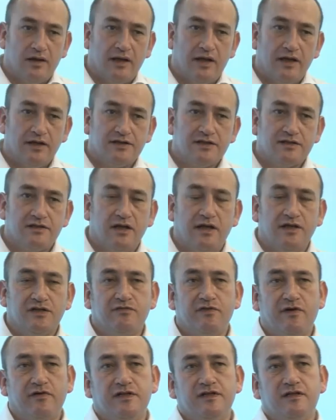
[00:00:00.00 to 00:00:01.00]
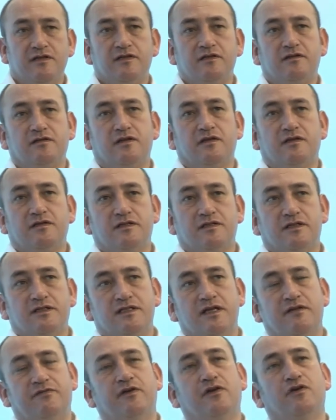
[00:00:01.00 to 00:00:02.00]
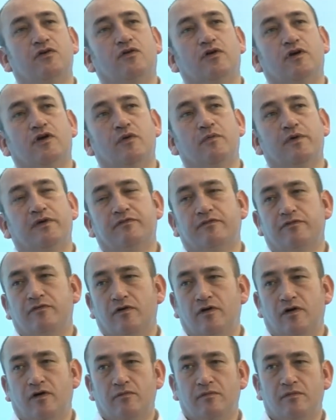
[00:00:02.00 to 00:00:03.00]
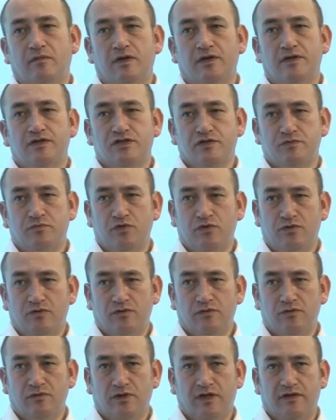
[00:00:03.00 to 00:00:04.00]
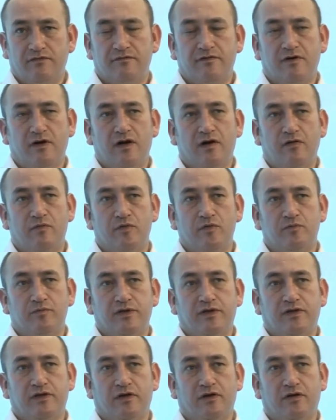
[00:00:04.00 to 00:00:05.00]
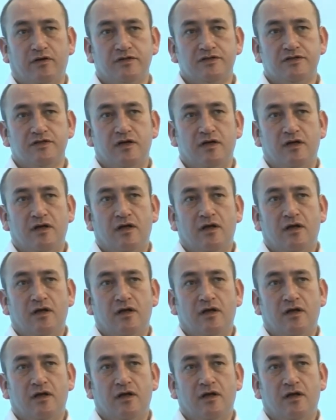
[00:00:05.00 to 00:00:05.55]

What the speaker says: It's very difficult coming from a small environment, because